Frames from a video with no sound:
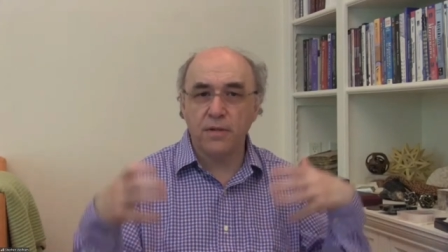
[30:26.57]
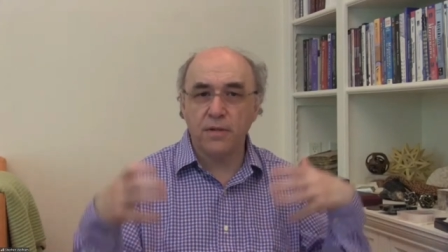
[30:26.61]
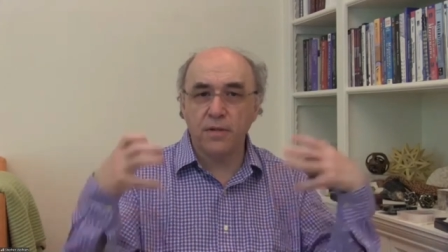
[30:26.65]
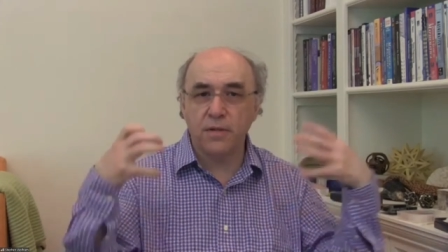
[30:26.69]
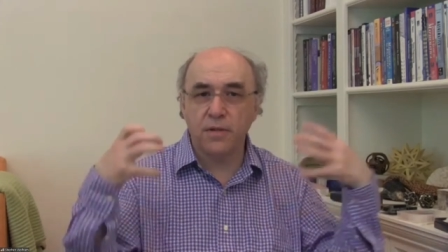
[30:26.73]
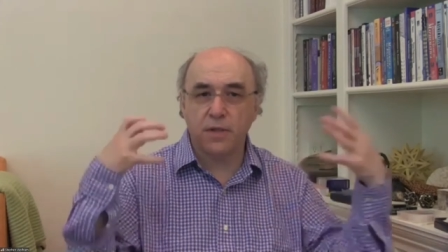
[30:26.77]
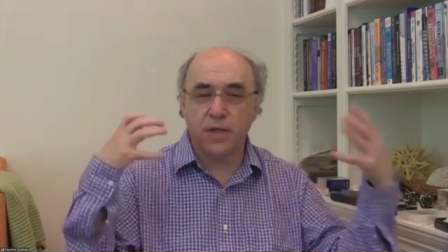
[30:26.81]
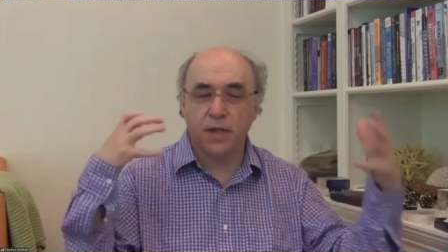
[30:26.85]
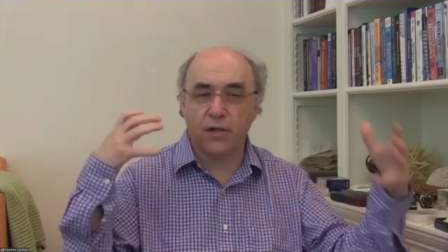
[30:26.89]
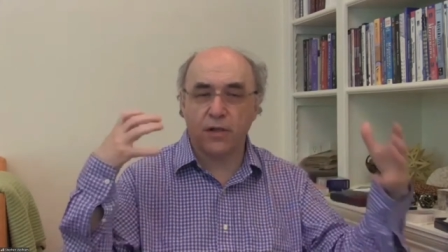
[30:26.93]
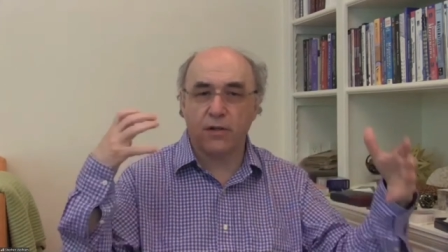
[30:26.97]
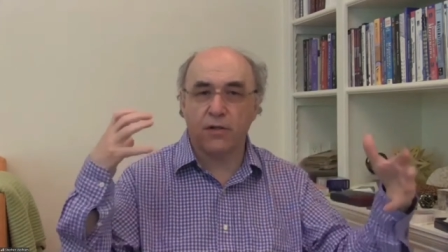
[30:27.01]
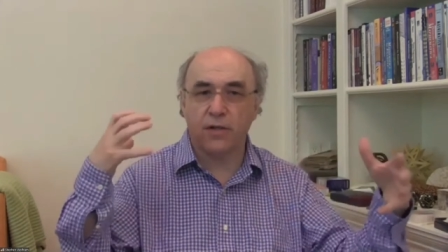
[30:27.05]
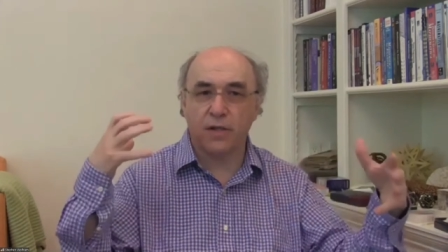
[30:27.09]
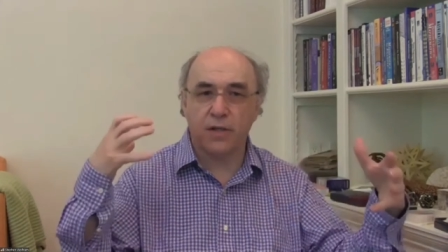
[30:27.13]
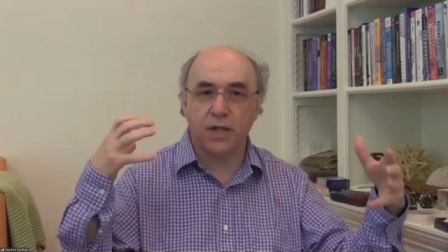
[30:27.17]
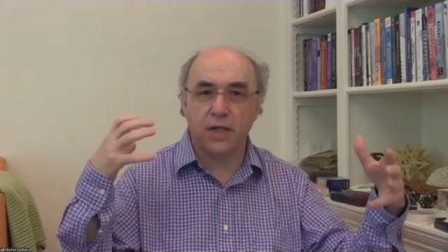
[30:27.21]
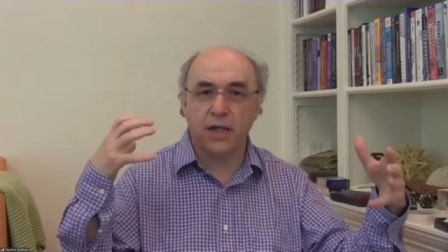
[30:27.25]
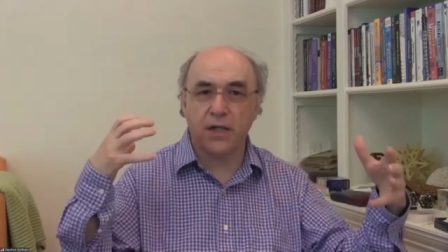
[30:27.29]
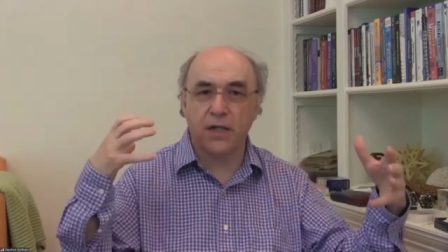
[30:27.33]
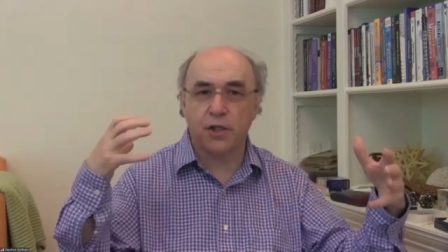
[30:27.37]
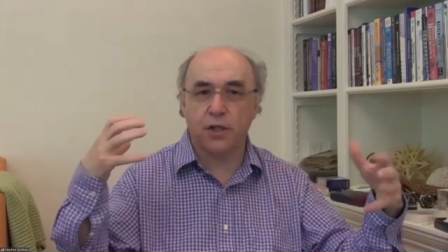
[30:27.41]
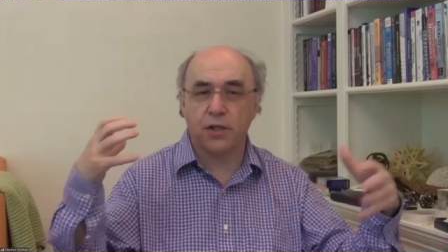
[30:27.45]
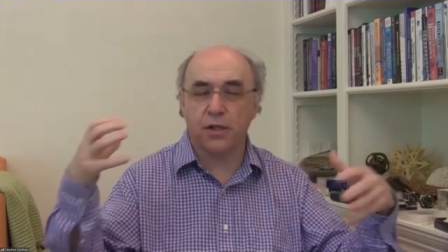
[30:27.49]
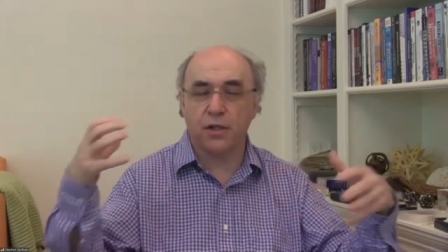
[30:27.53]

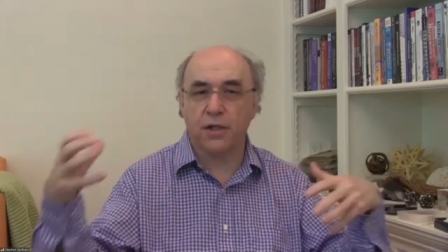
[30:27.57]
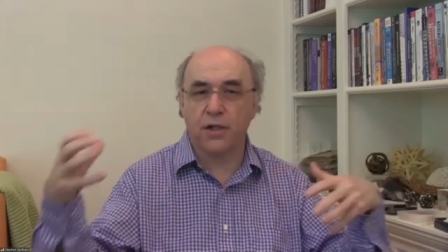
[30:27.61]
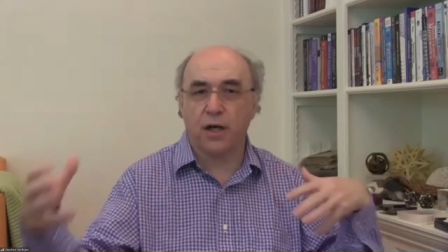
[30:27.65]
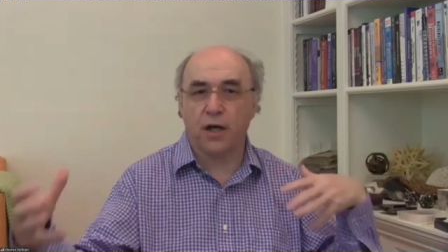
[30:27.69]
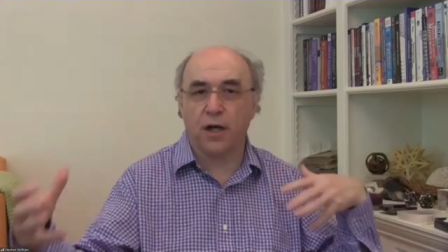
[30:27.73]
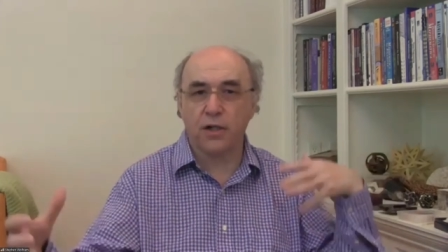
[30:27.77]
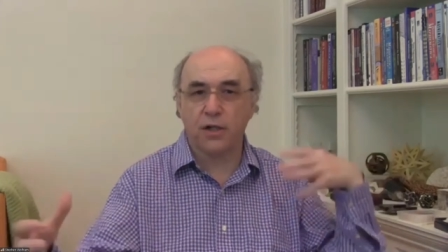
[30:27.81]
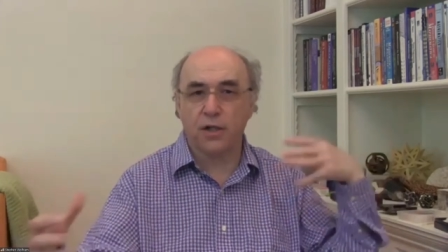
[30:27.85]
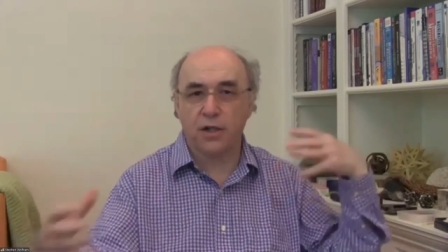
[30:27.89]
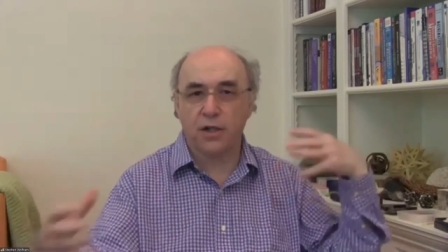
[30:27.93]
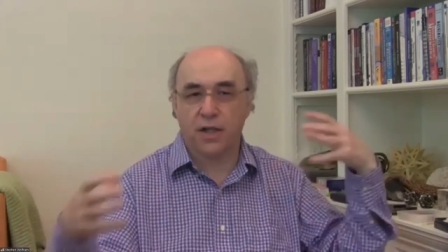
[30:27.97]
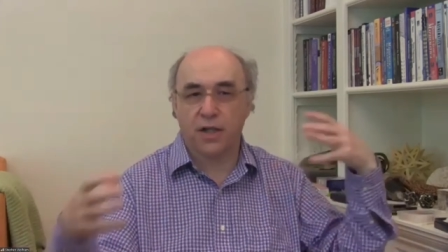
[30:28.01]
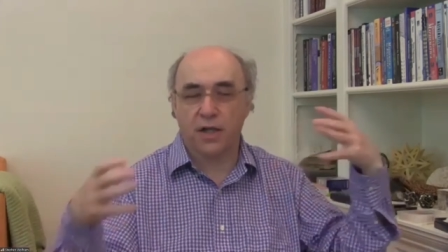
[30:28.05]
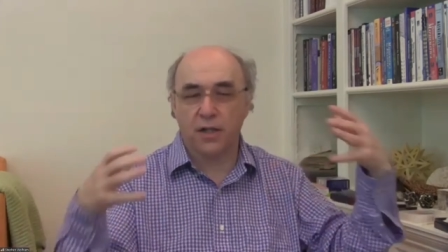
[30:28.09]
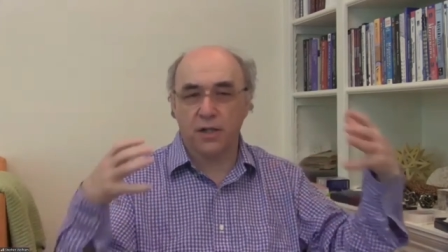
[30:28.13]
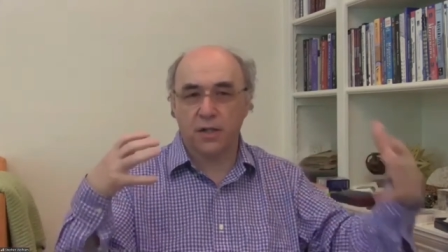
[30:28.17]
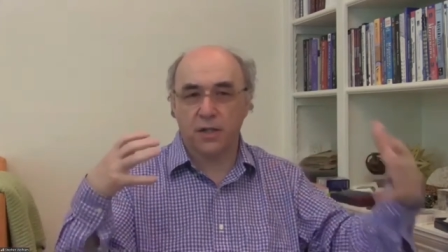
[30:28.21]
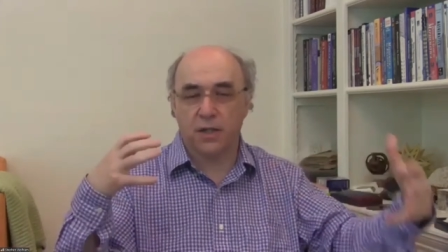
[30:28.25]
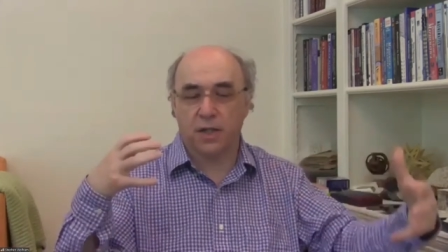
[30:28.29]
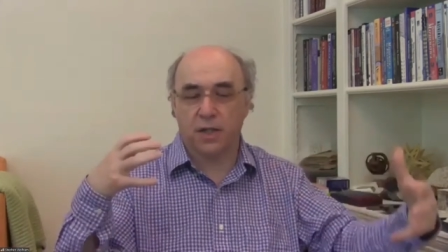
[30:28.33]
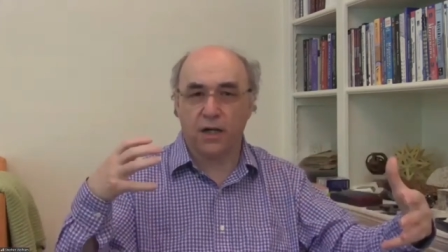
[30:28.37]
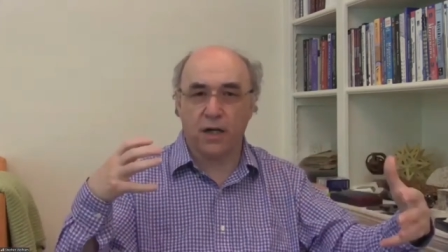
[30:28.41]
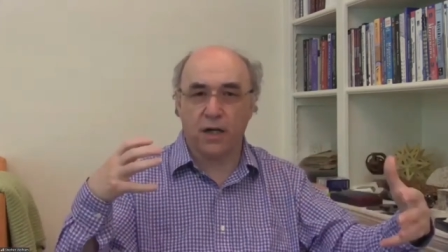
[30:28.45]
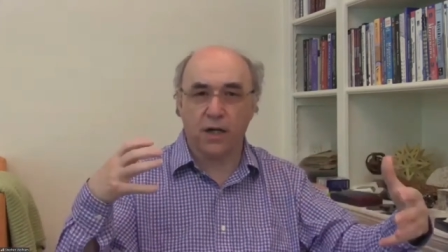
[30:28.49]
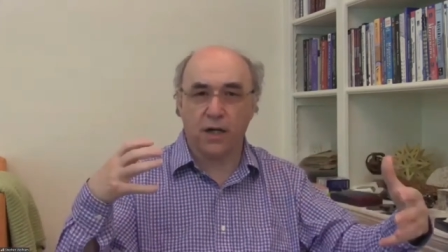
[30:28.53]
synchronization, large-scale
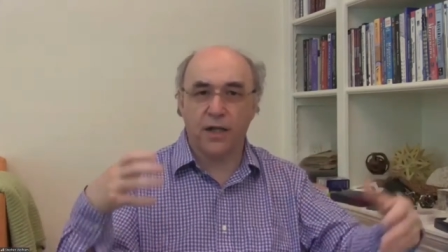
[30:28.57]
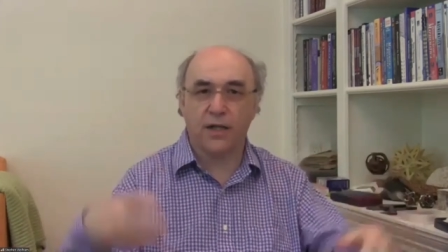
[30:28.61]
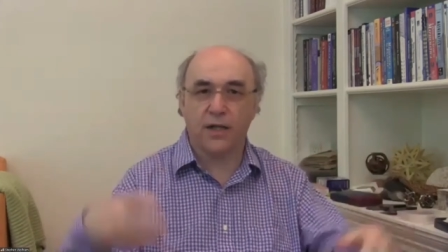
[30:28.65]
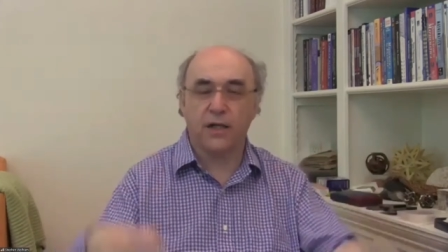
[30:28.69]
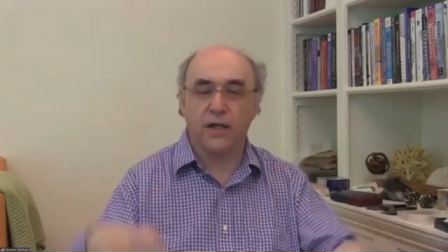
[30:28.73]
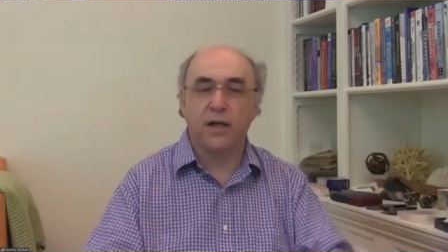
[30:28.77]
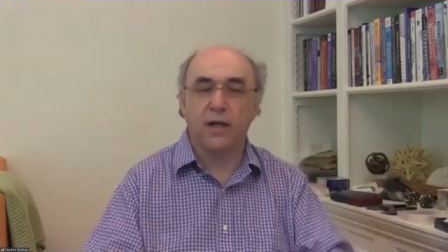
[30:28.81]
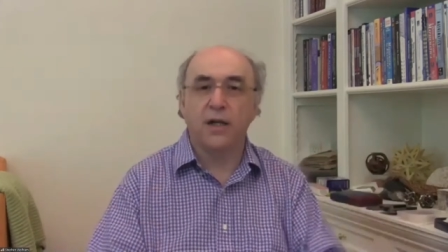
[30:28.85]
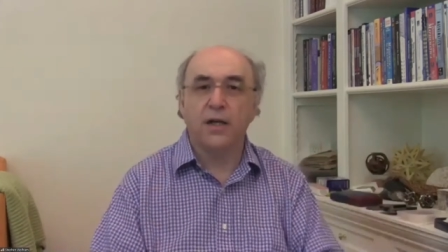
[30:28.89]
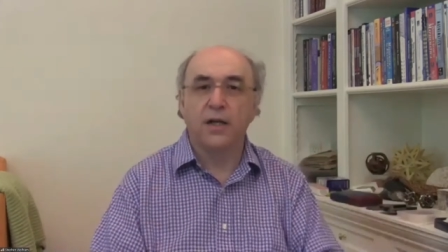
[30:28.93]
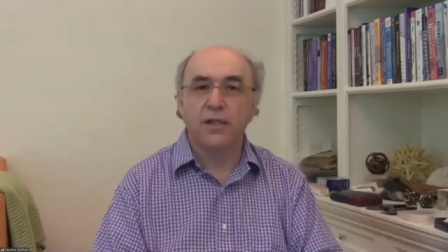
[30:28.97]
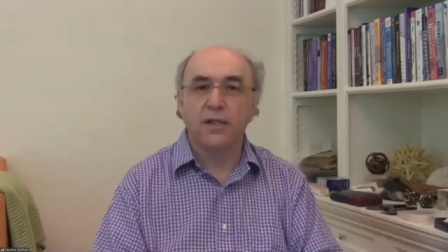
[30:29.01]
signaling.